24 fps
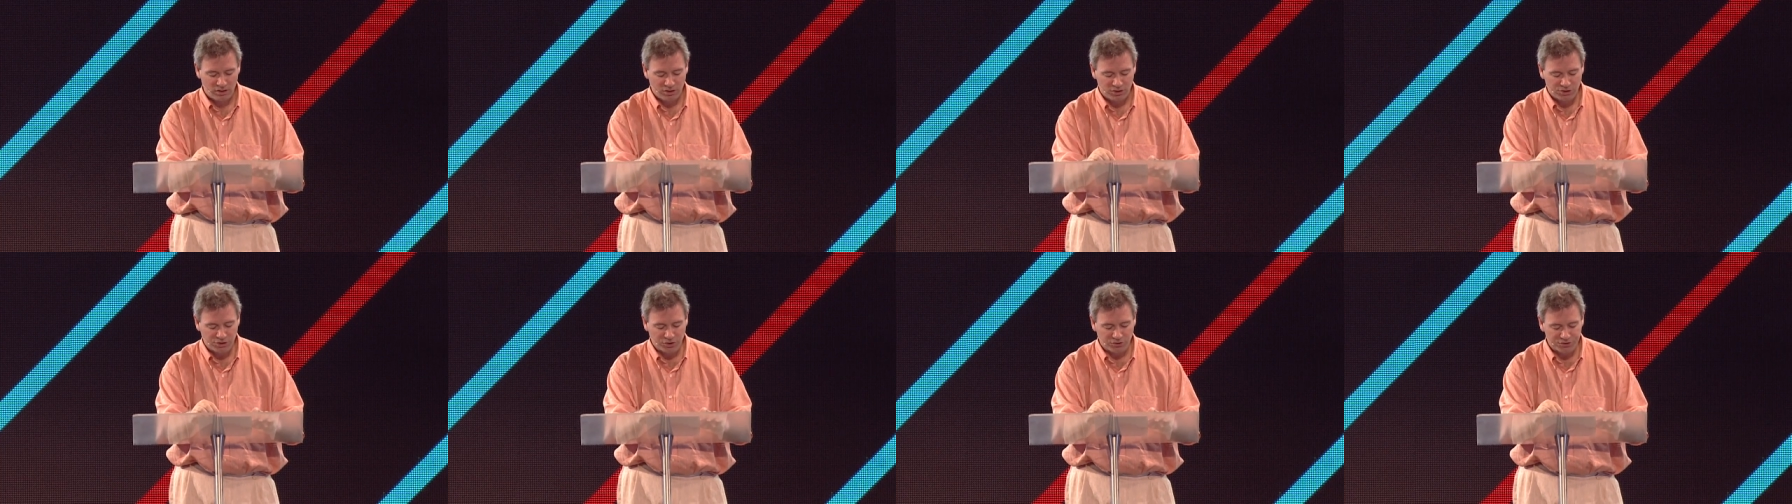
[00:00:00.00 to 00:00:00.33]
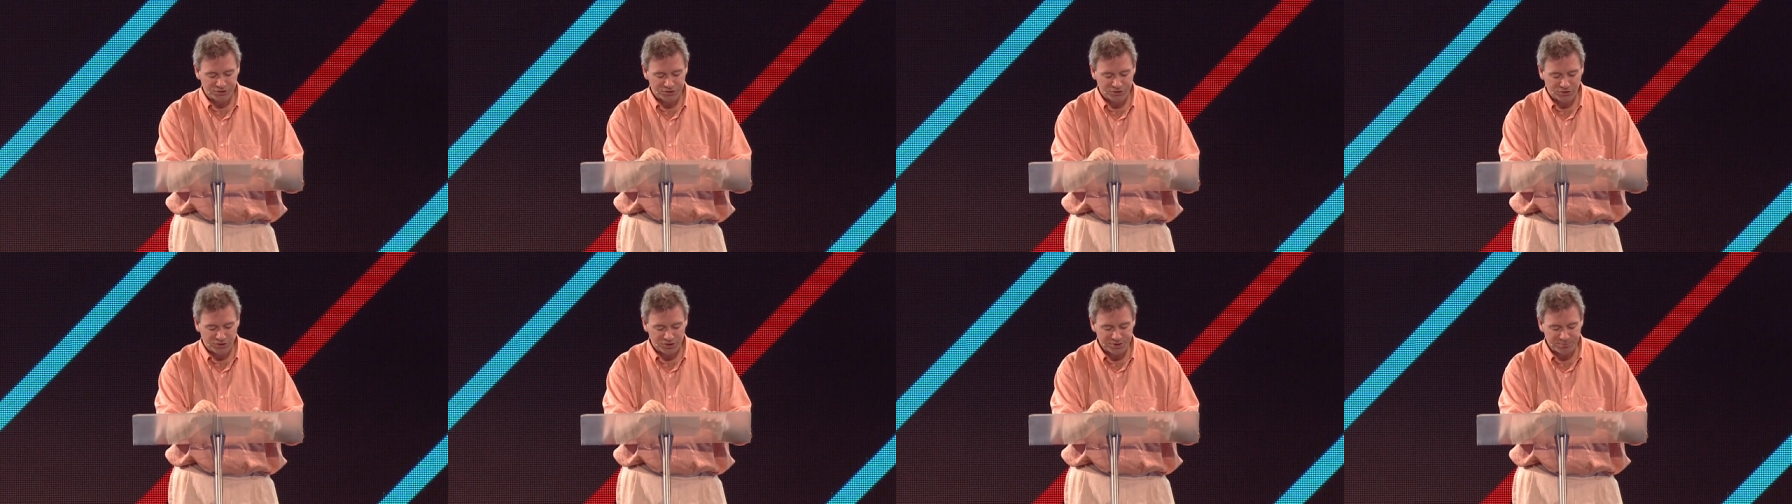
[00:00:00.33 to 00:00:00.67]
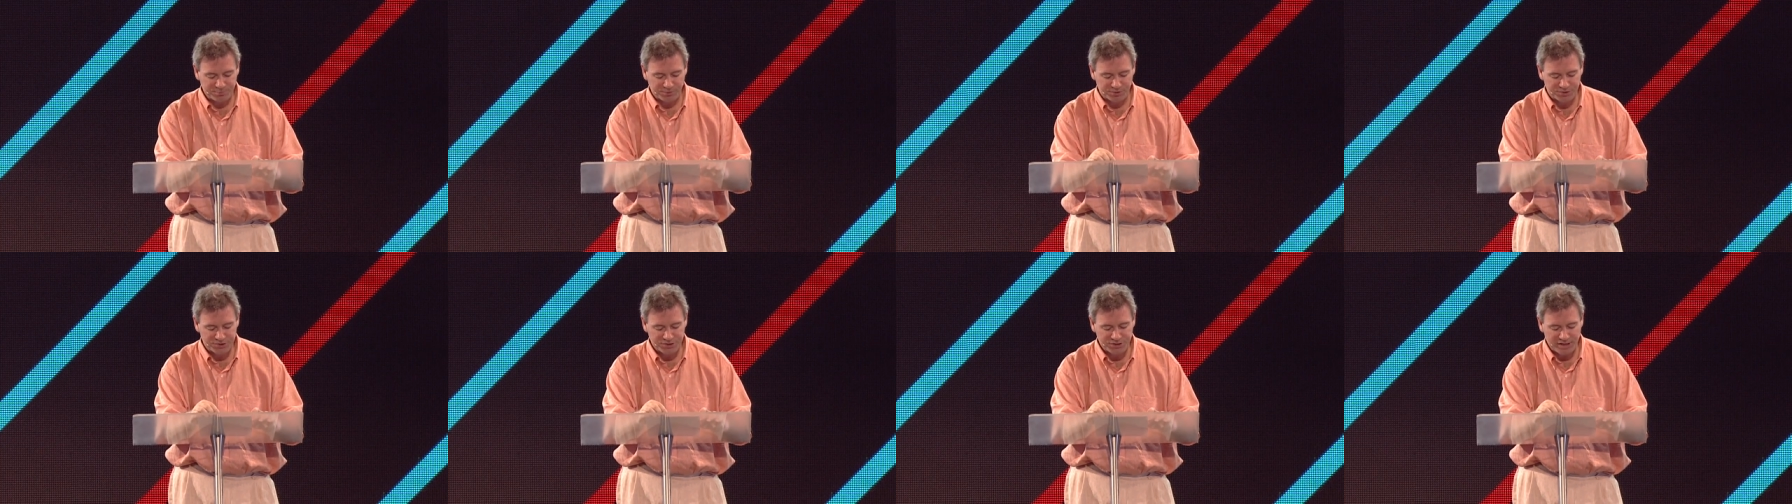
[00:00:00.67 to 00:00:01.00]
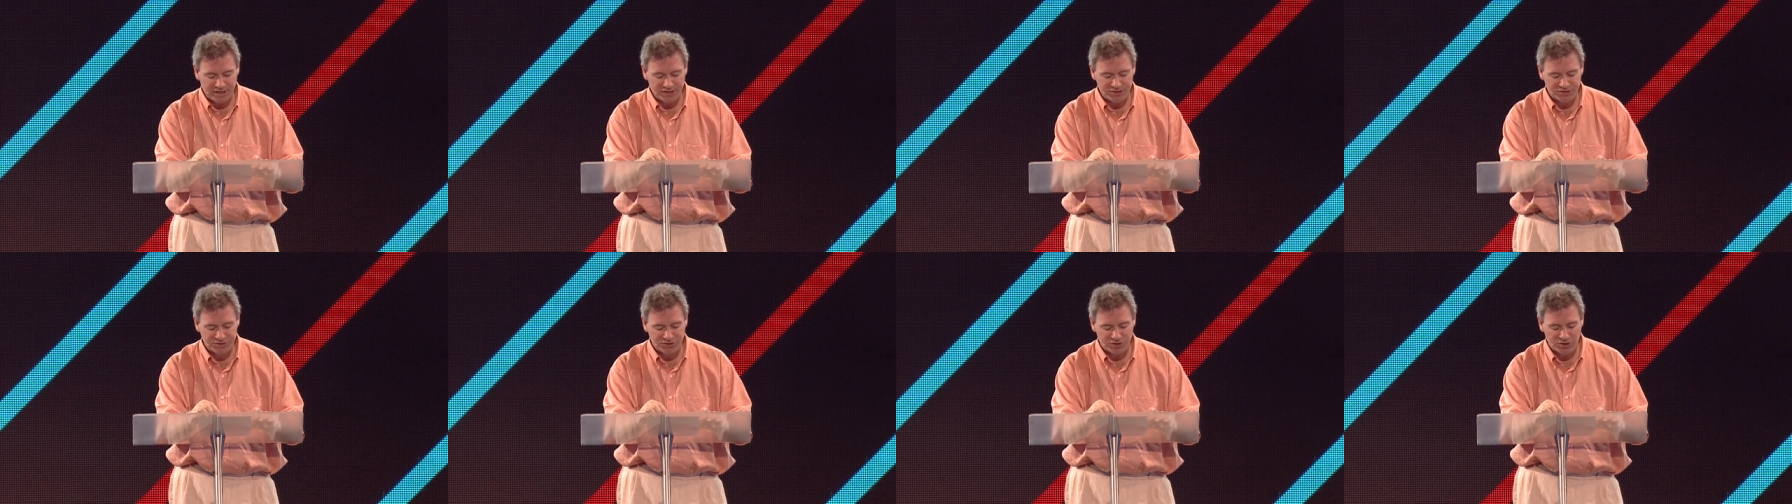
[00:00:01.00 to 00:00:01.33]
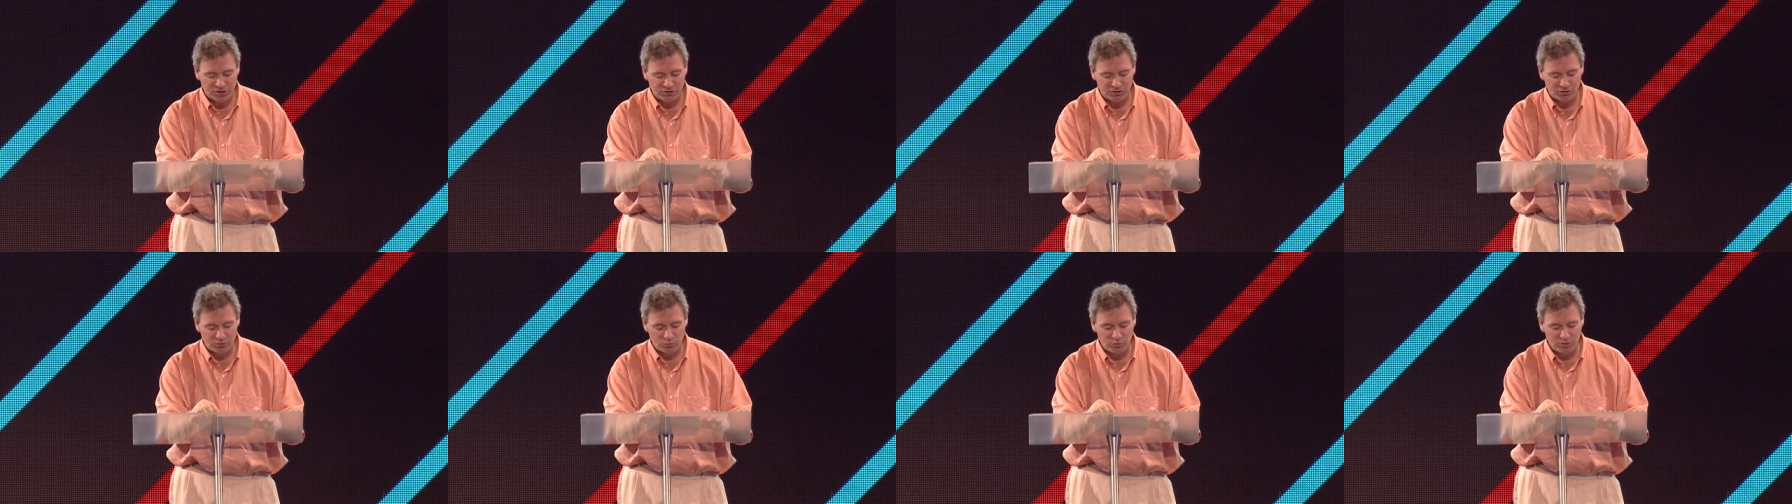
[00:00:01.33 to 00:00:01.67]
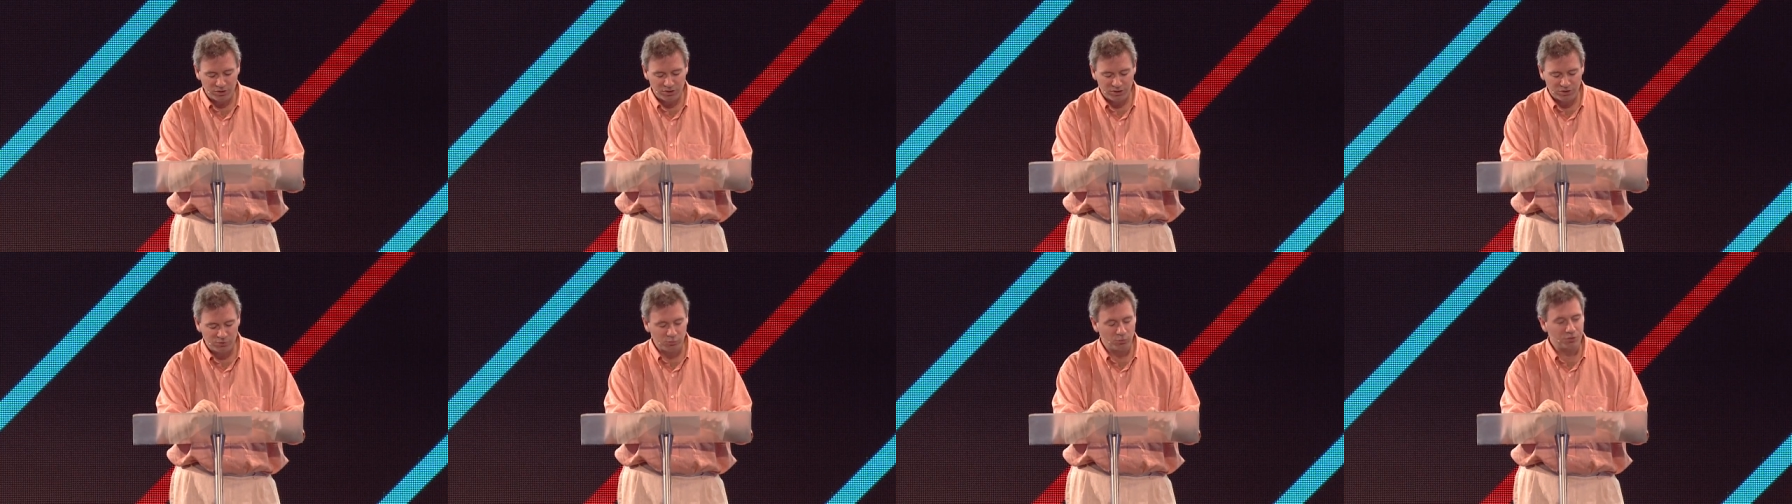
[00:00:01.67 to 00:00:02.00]
John's Gospel says the
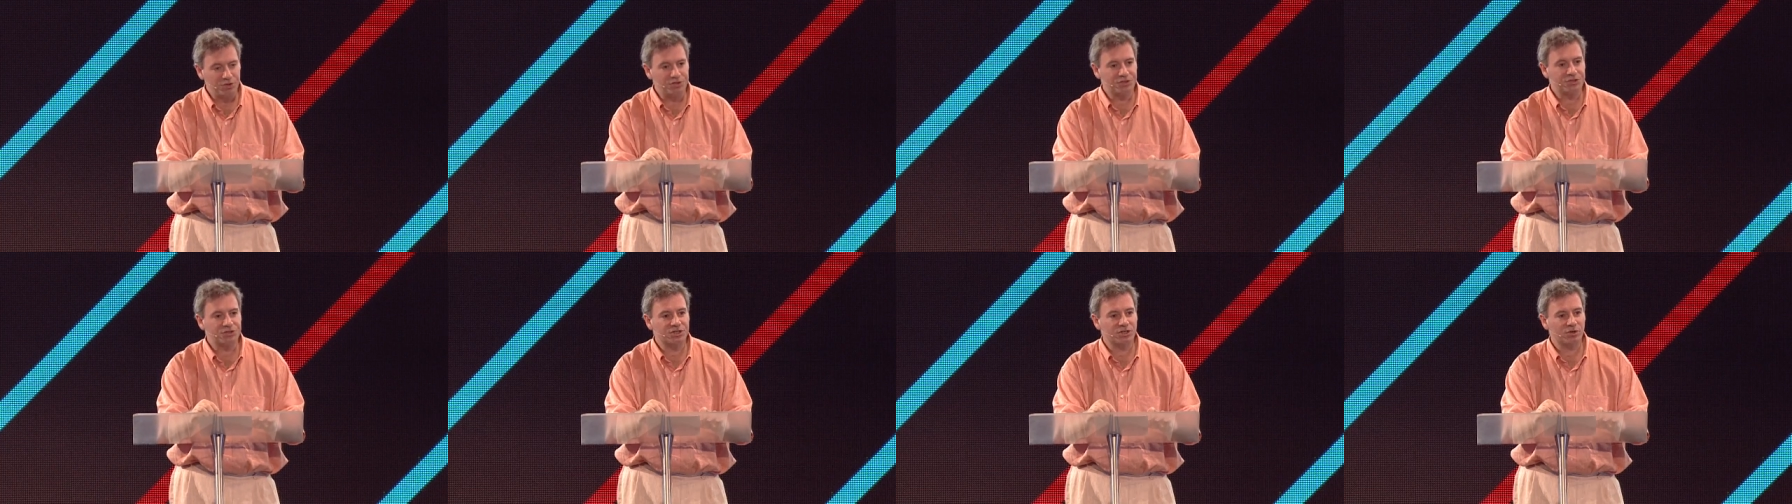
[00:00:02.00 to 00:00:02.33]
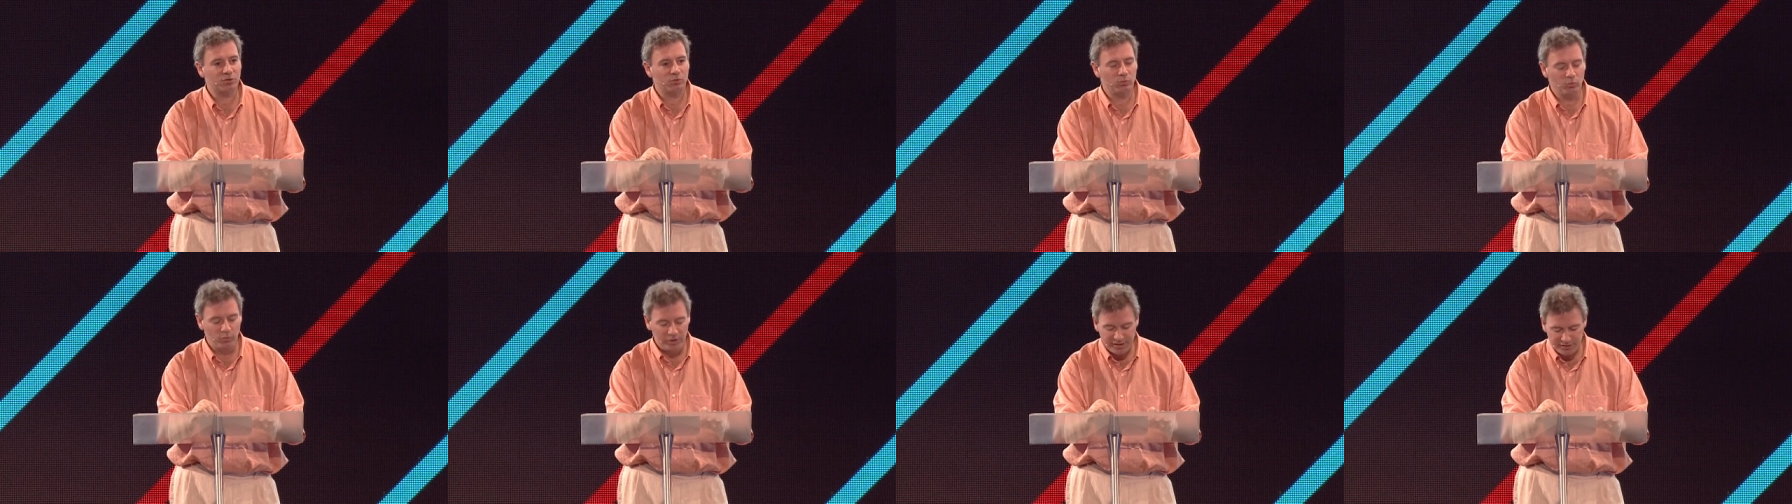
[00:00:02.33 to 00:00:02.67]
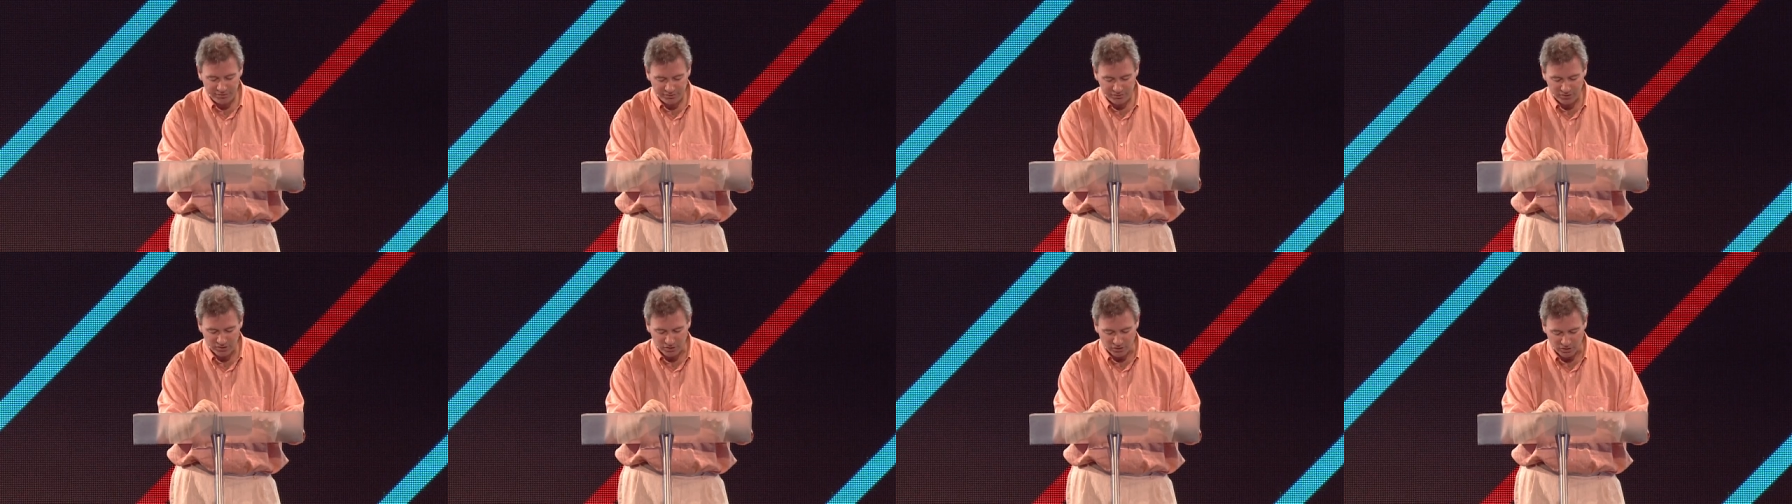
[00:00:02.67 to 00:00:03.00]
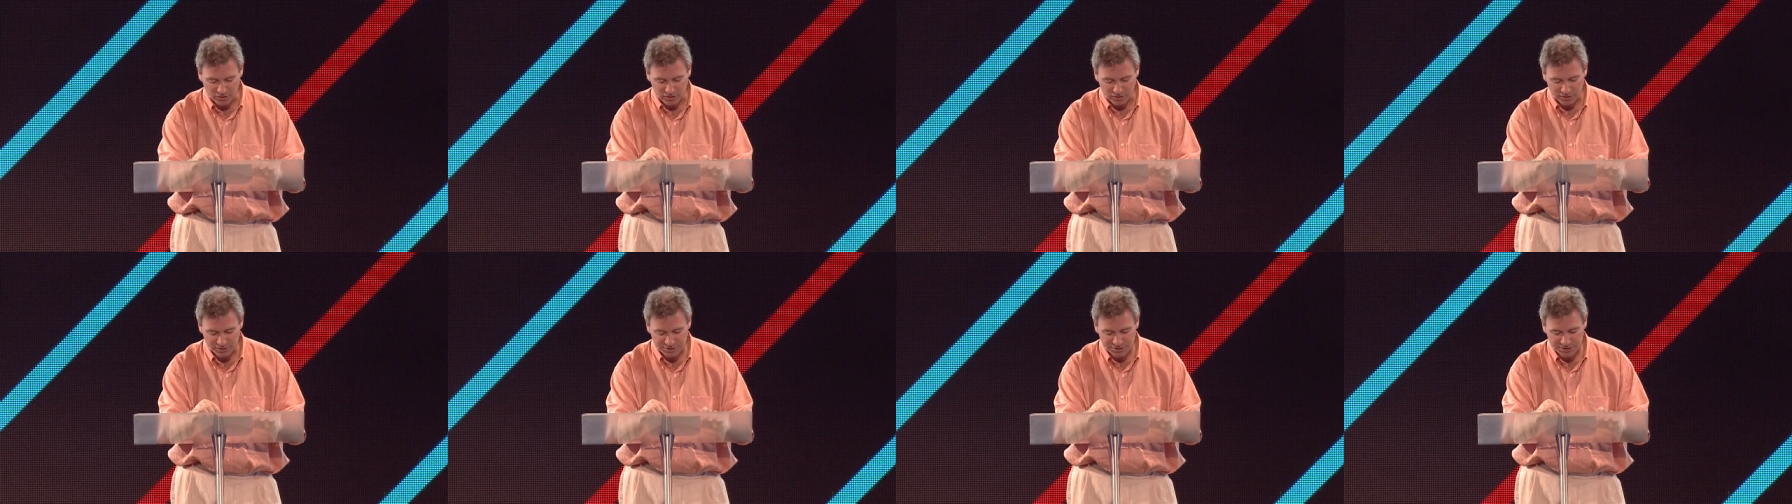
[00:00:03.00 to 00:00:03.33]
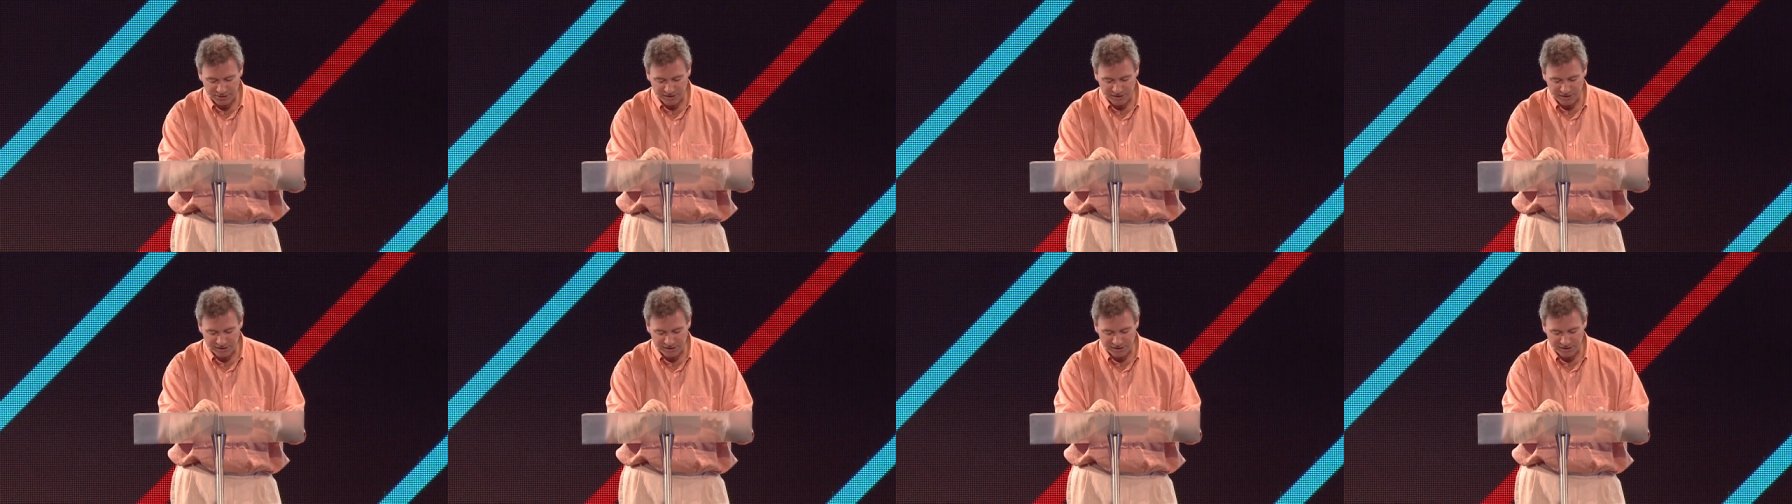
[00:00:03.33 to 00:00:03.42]
Word was with God.